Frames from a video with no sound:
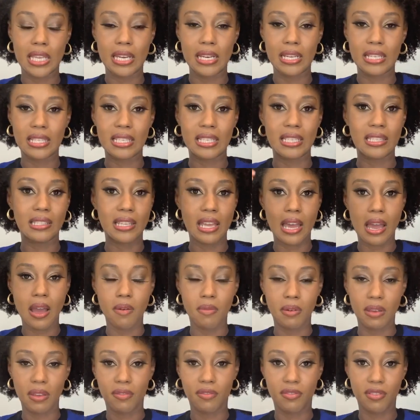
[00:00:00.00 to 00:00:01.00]
and it's
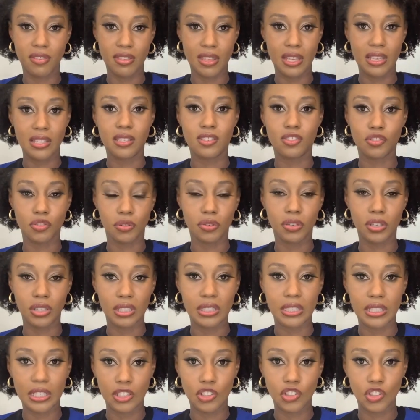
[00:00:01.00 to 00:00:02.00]
allowing for that
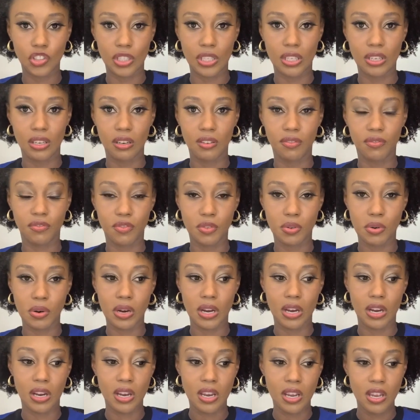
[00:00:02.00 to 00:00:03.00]
circulation and
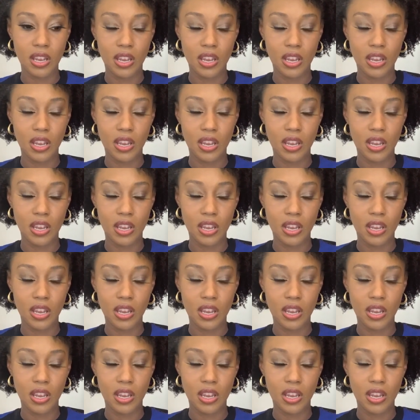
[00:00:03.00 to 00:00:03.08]
for